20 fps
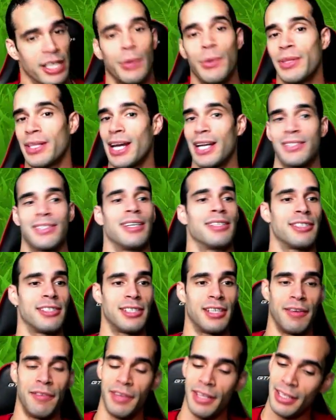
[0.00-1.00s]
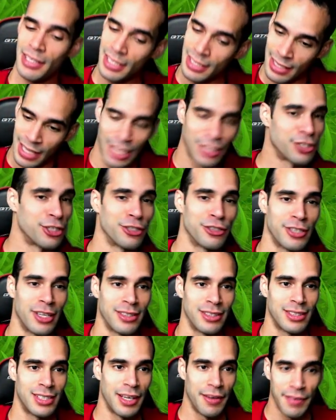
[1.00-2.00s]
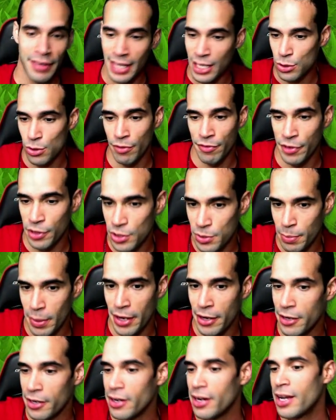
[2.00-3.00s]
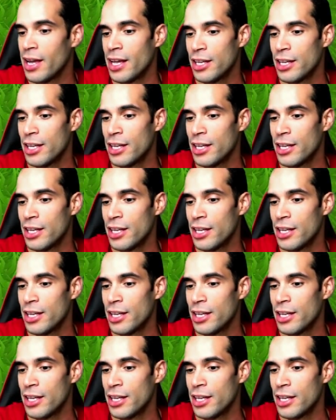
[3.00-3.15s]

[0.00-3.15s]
with that sensitivity, because that's your sensitivity, and that's what feels better.